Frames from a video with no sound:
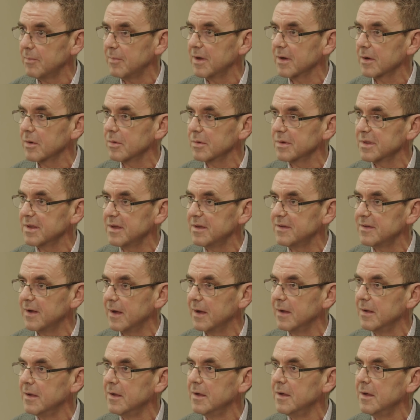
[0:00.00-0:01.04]
Medical Centre,
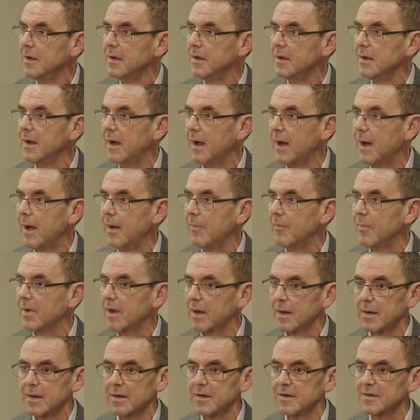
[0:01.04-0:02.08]

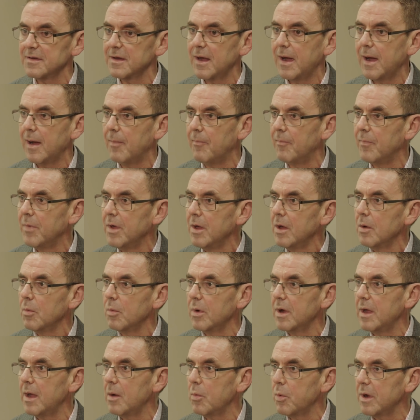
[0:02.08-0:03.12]
and
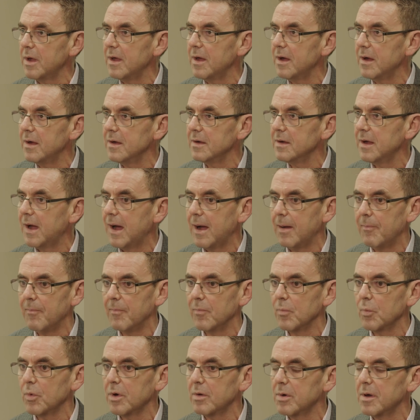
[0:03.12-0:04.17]
where
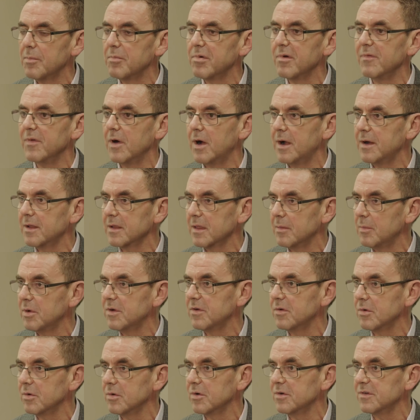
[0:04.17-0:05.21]
we're providing the
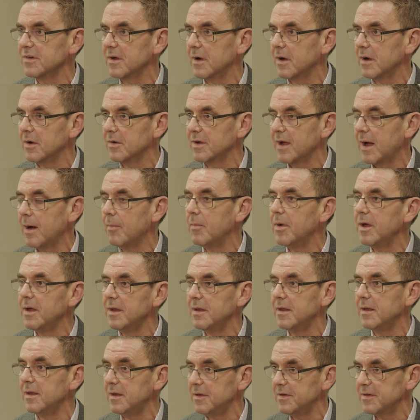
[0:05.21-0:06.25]
maternal and child hub in
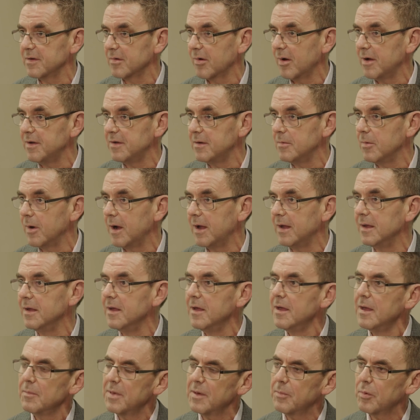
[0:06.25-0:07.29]
an integrated way.
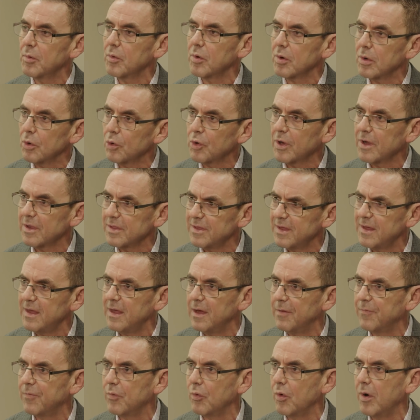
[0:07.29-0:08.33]
People were looking
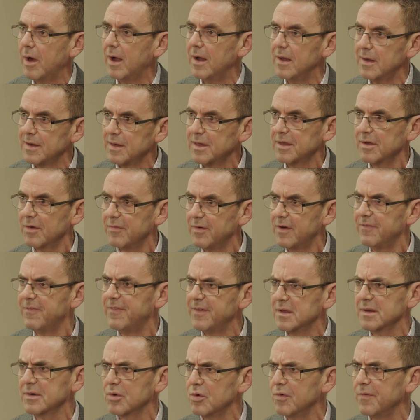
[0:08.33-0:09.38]
there for a lease of a
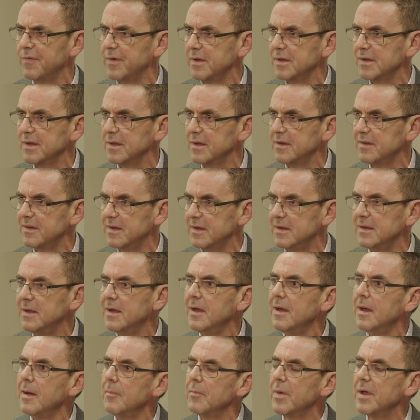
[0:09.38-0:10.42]
physical facility,
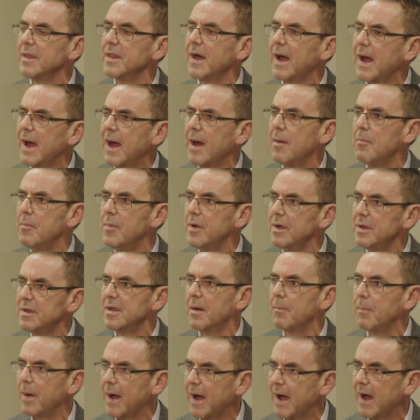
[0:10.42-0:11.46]
but the hub is
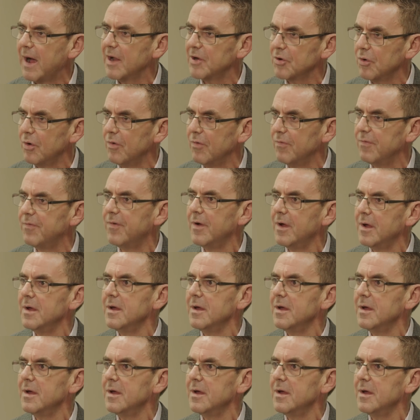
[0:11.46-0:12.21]
a part of,